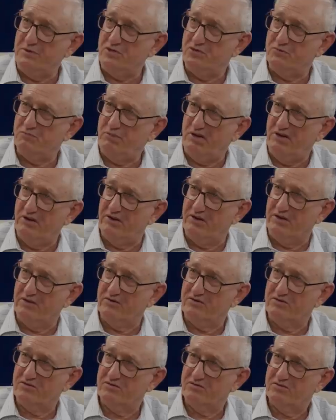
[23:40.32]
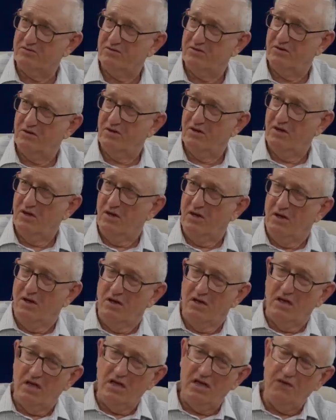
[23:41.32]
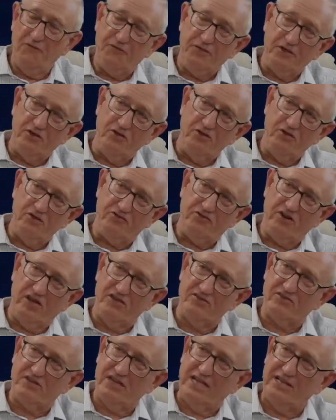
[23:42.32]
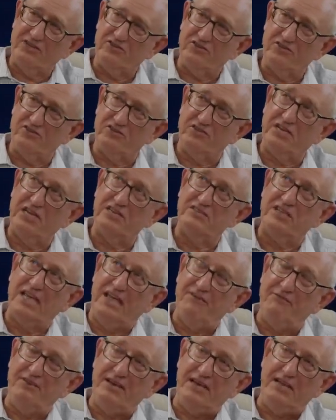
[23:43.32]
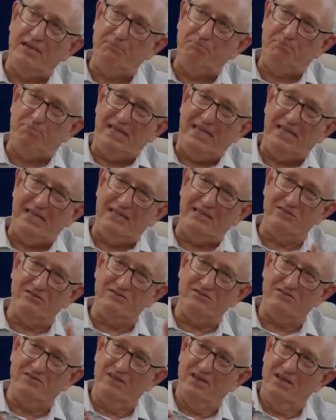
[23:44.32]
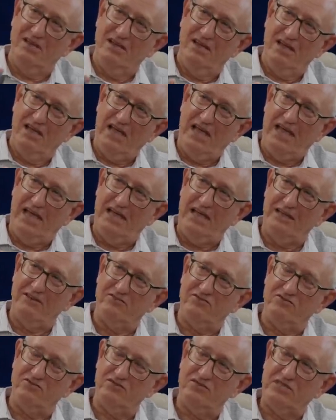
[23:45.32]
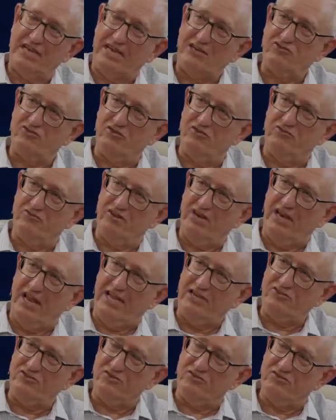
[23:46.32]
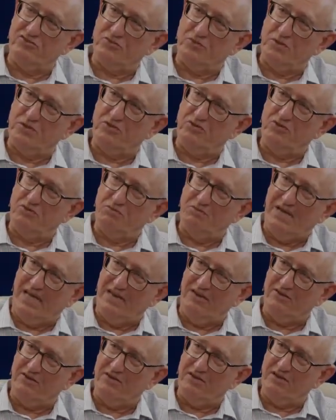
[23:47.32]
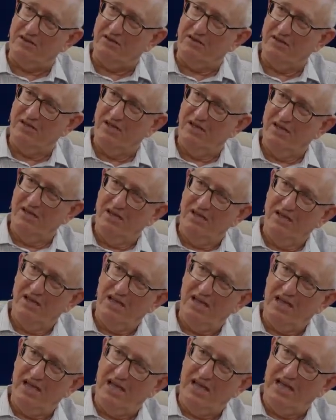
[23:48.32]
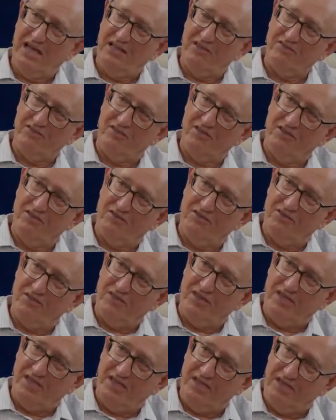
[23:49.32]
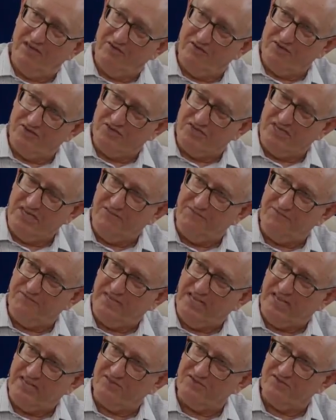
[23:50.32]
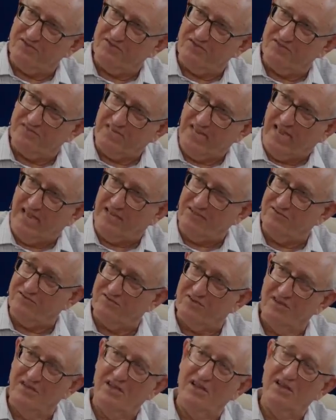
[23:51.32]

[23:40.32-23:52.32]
be spurious if the new translation says heavenly beings had sexual relations with humanity, and the received text says